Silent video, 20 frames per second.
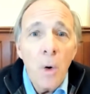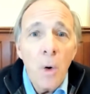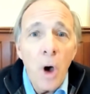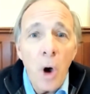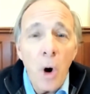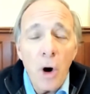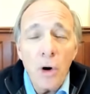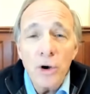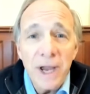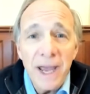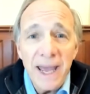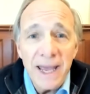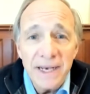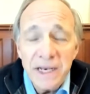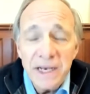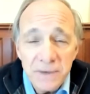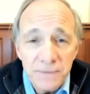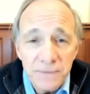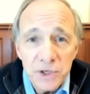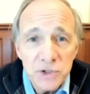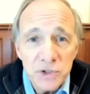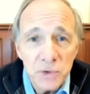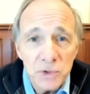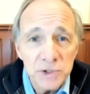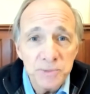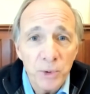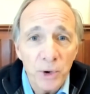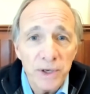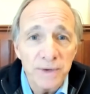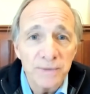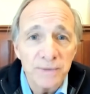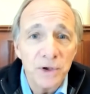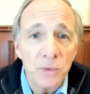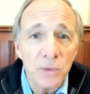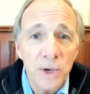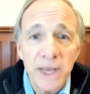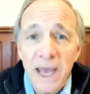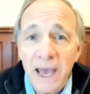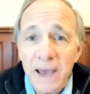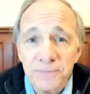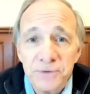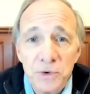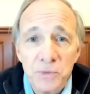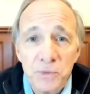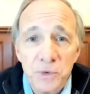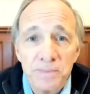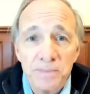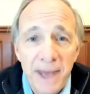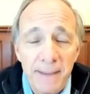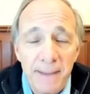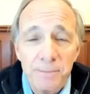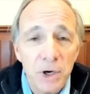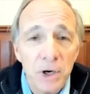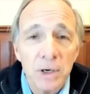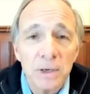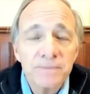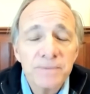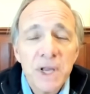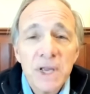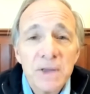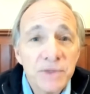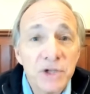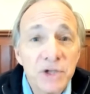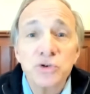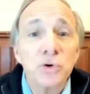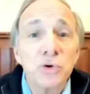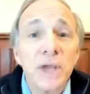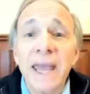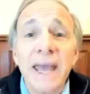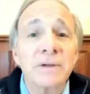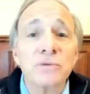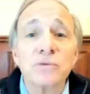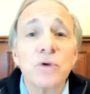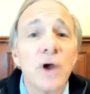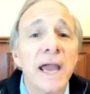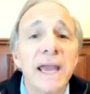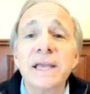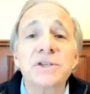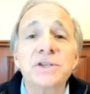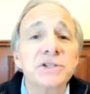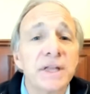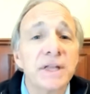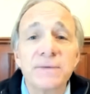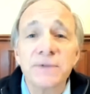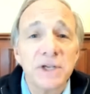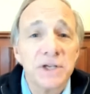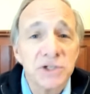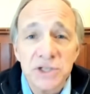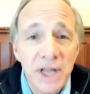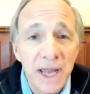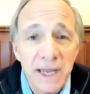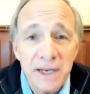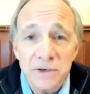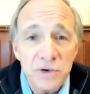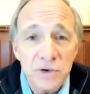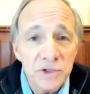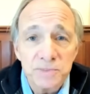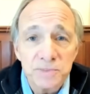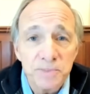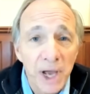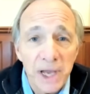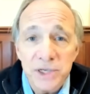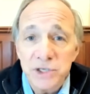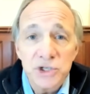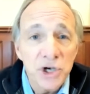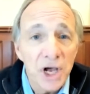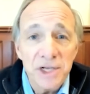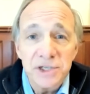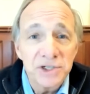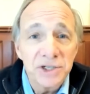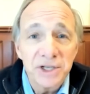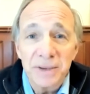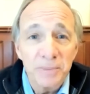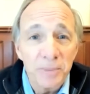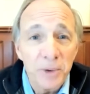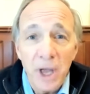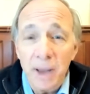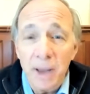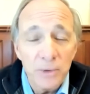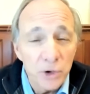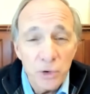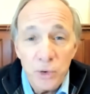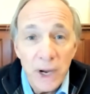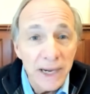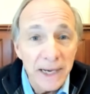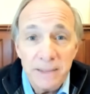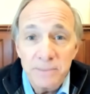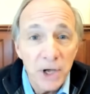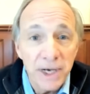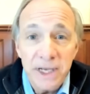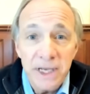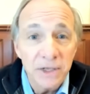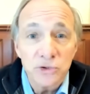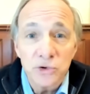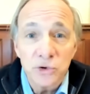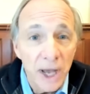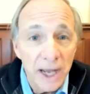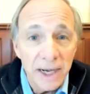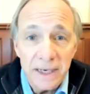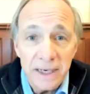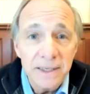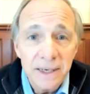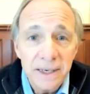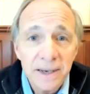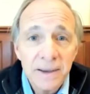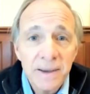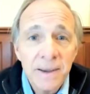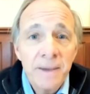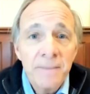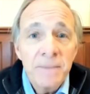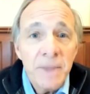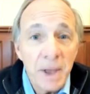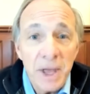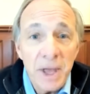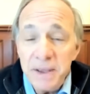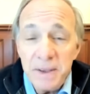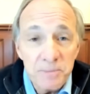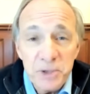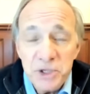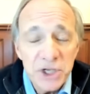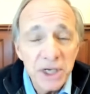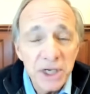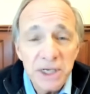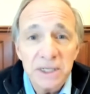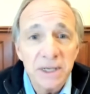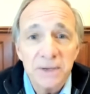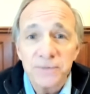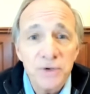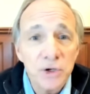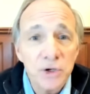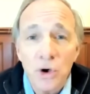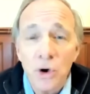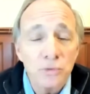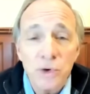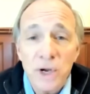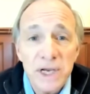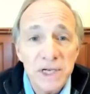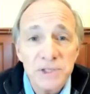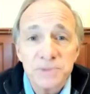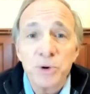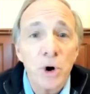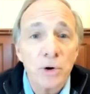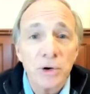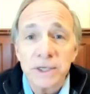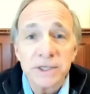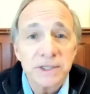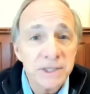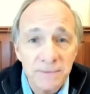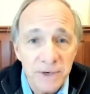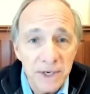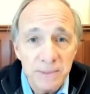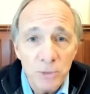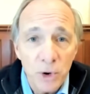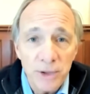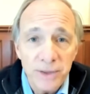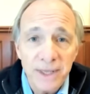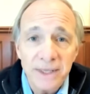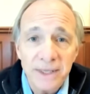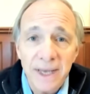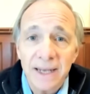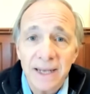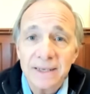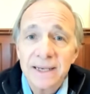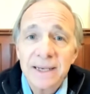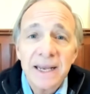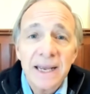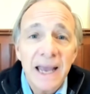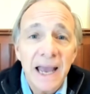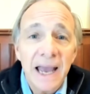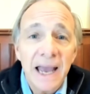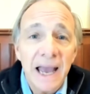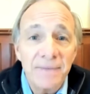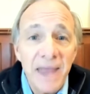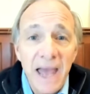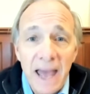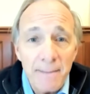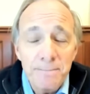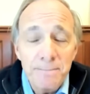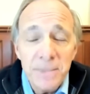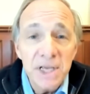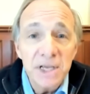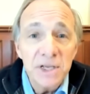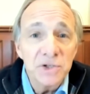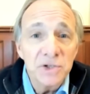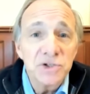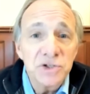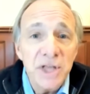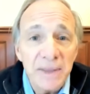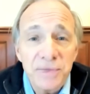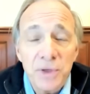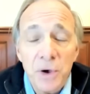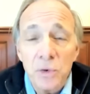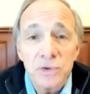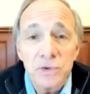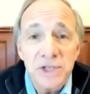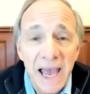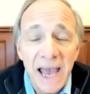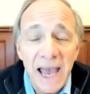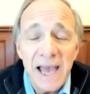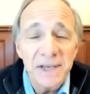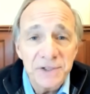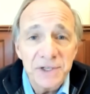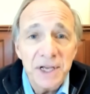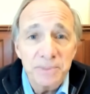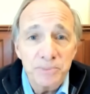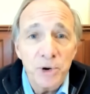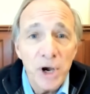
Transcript: or an individual's point of view, we have to remember that you can't raise living standards by just creating money and credit, particularly if you don't raise productivity more than that. And that means that those asset